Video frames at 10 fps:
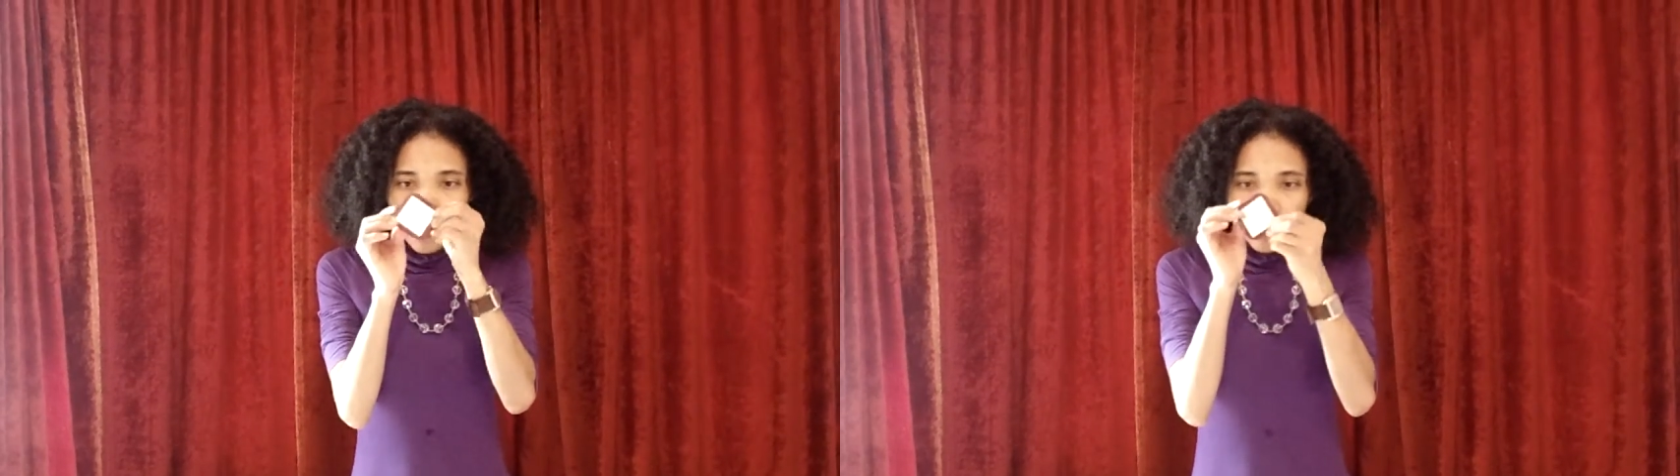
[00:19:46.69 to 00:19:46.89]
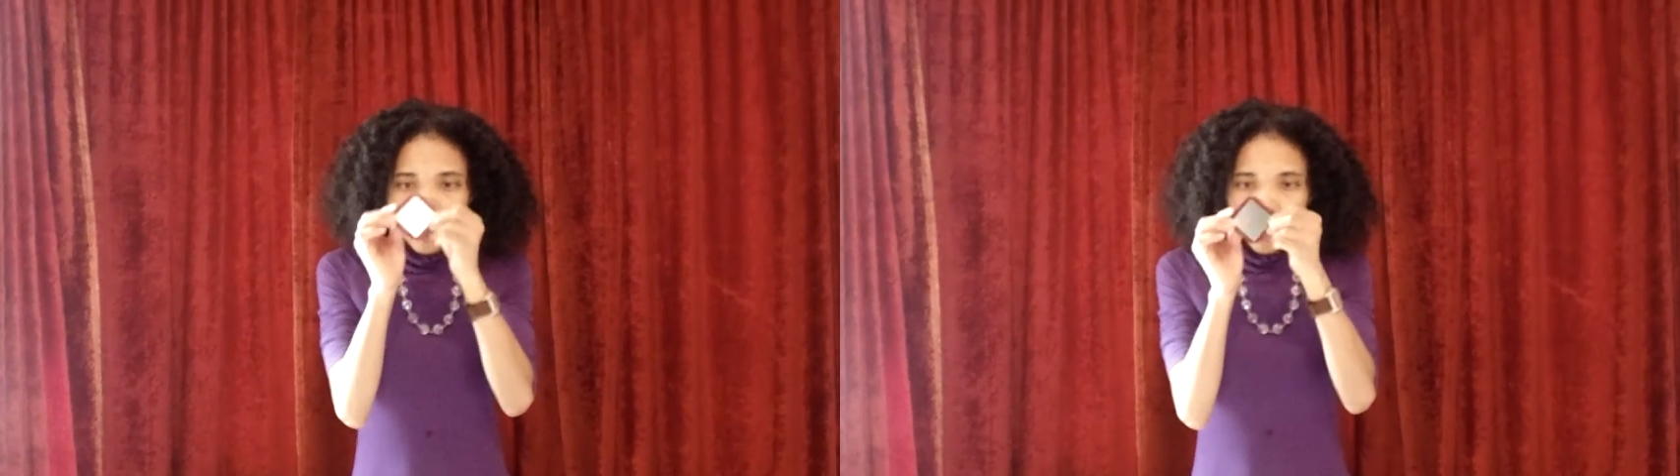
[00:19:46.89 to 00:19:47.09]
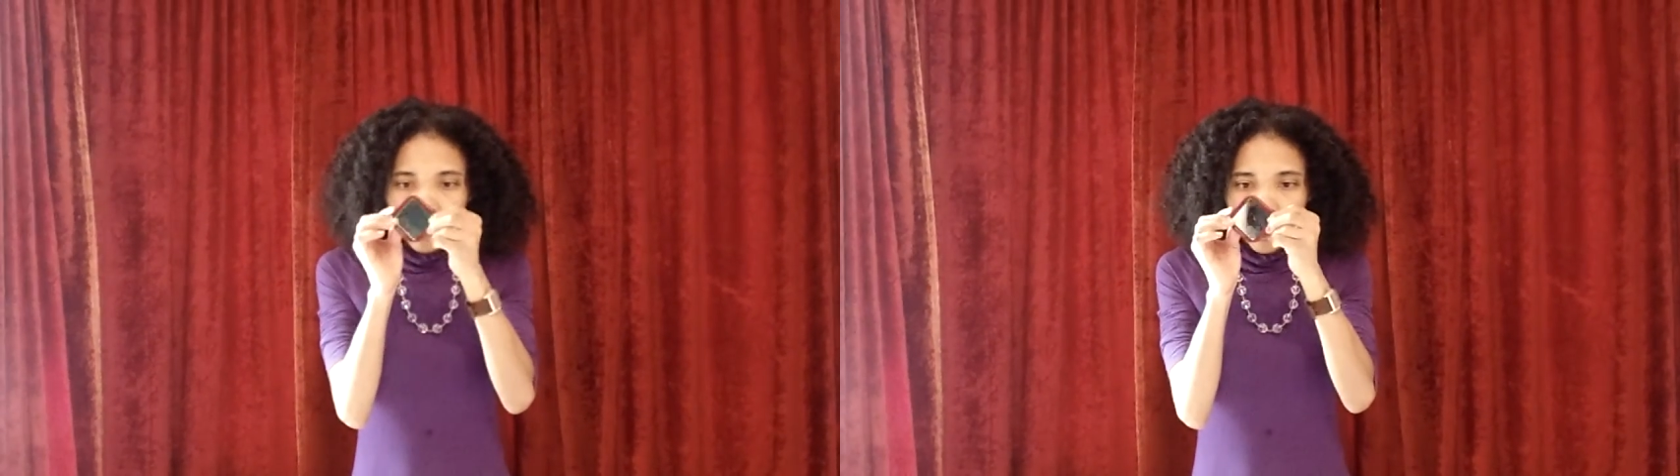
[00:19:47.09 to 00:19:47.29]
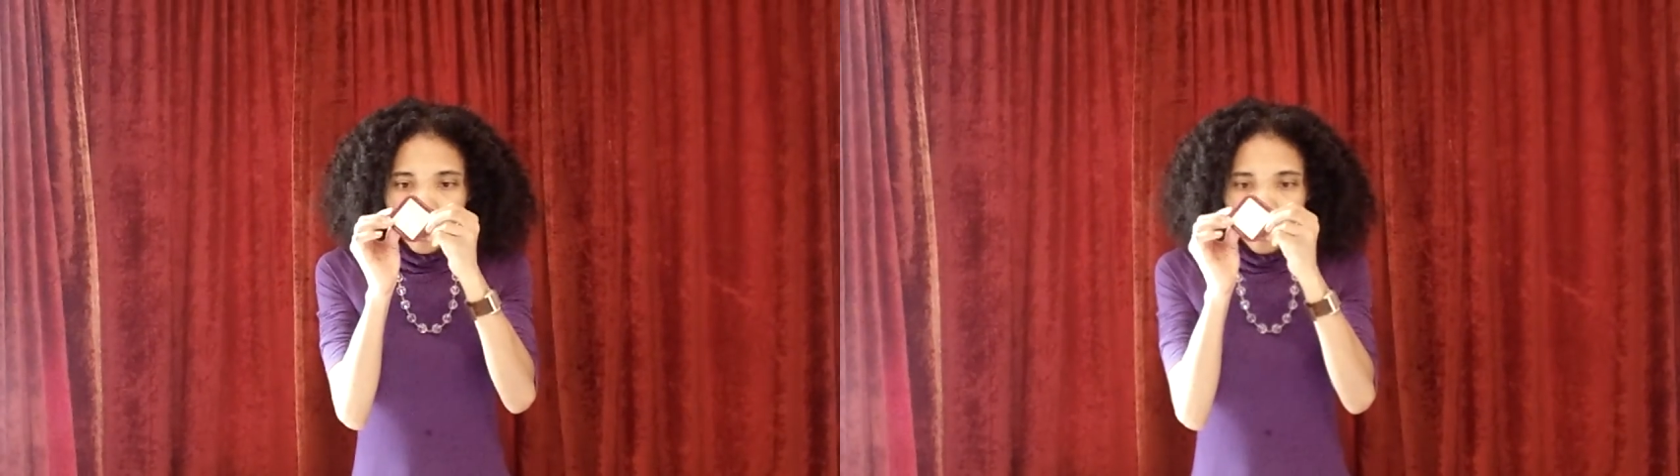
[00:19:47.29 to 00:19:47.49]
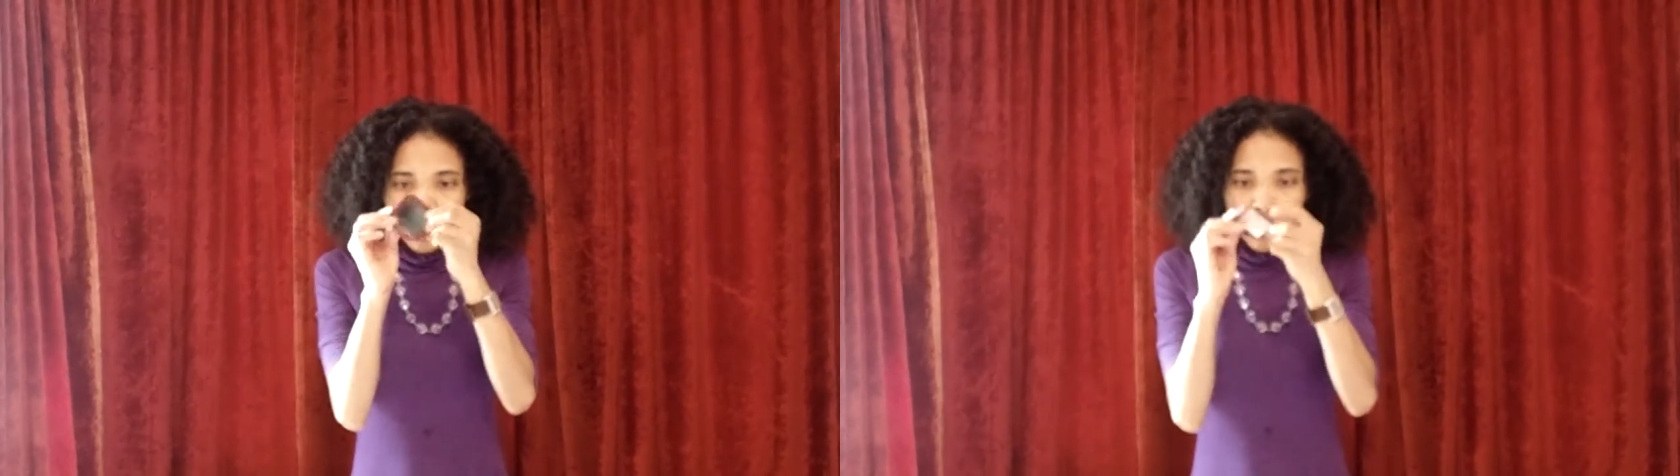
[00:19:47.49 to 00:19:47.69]
I was just
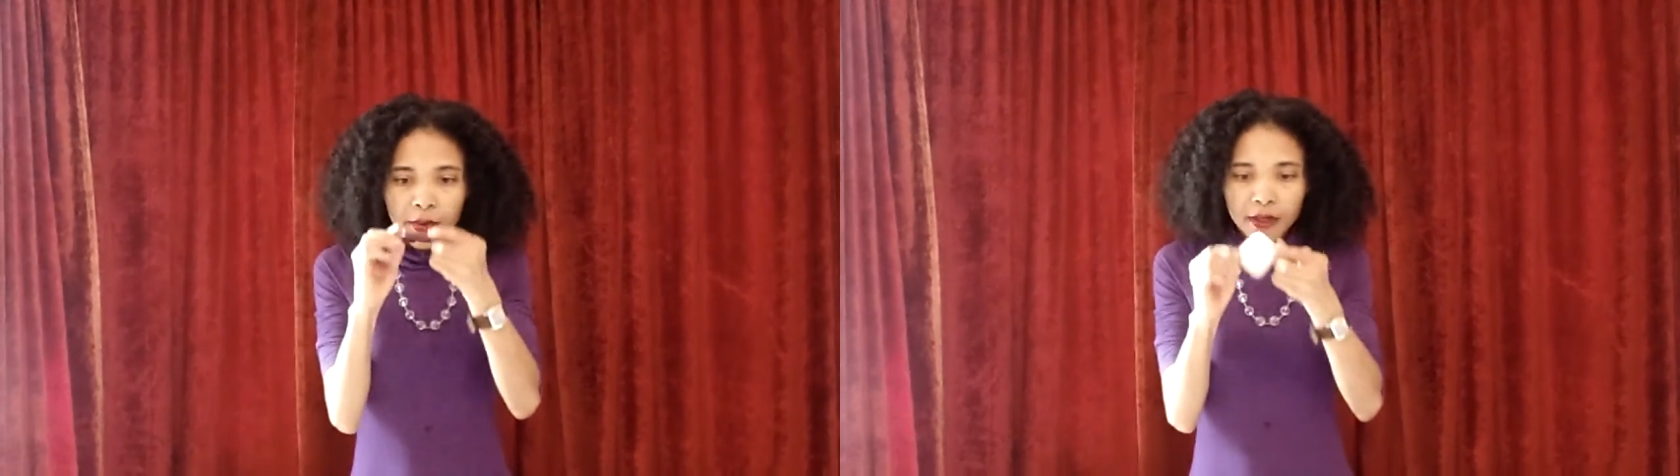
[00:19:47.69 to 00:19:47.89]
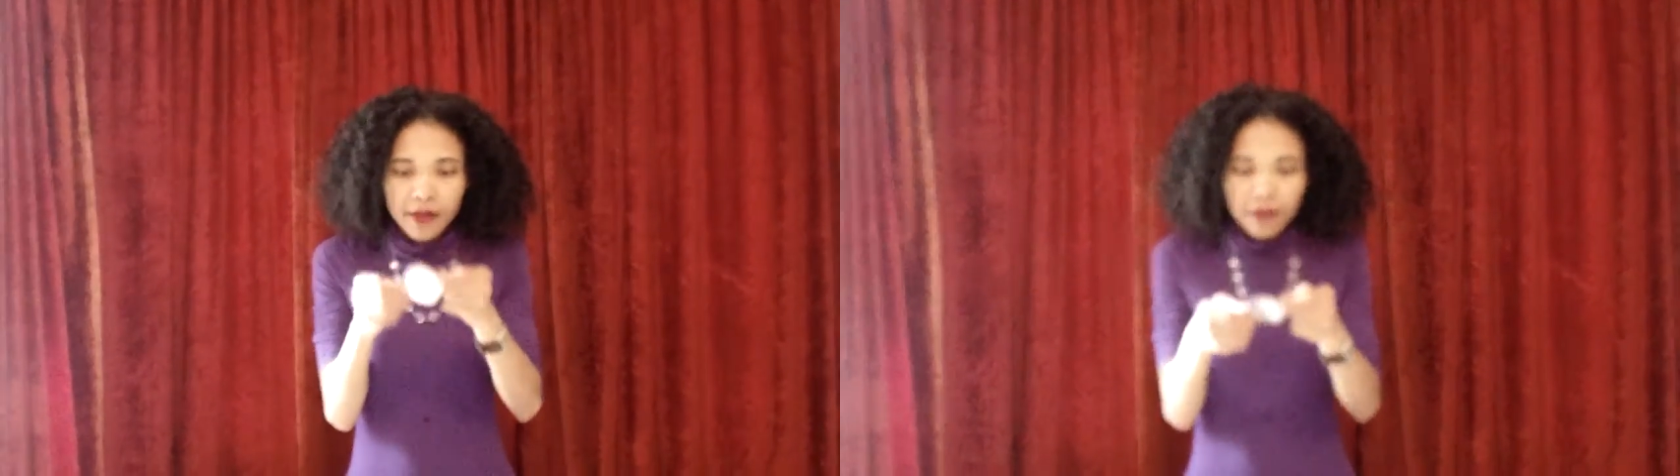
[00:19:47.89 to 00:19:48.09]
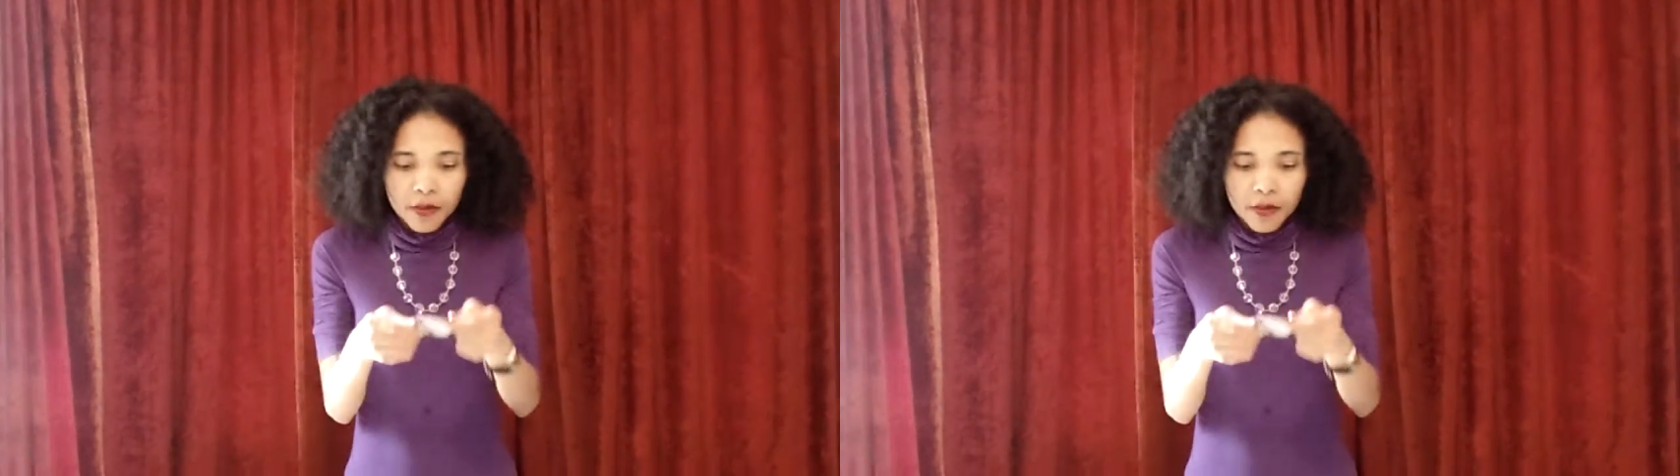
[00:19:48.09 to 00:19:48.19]
holding on to it because I